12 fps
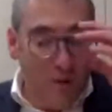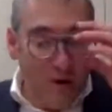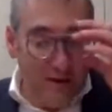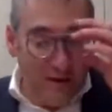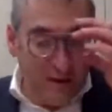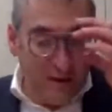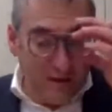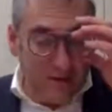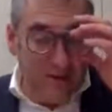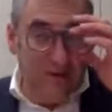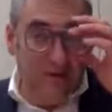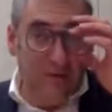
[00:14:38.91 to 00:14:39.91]
where he
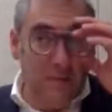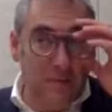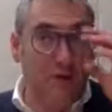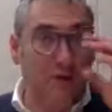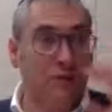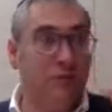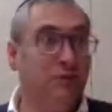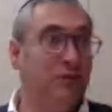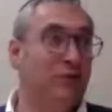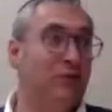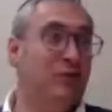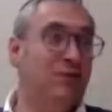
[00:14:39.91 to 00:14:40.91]
discusses
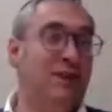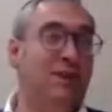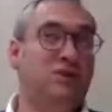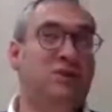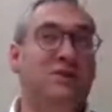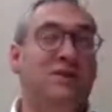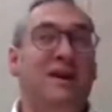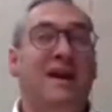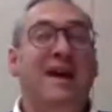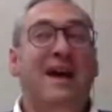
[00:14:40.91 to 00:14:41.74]
miracles versus nature.